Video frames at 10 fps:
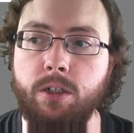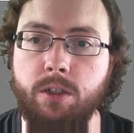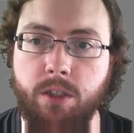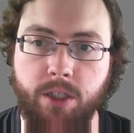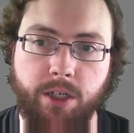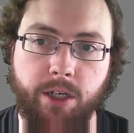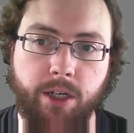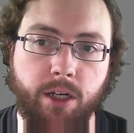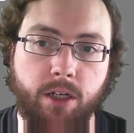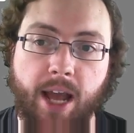
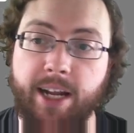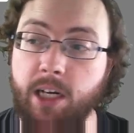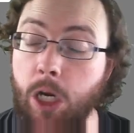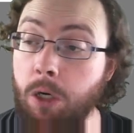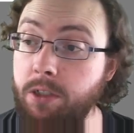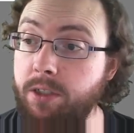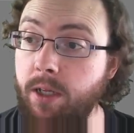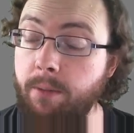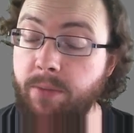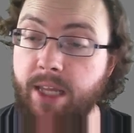Any clocks
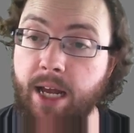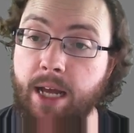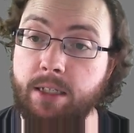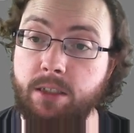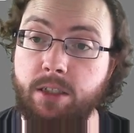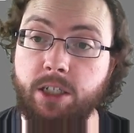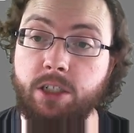that the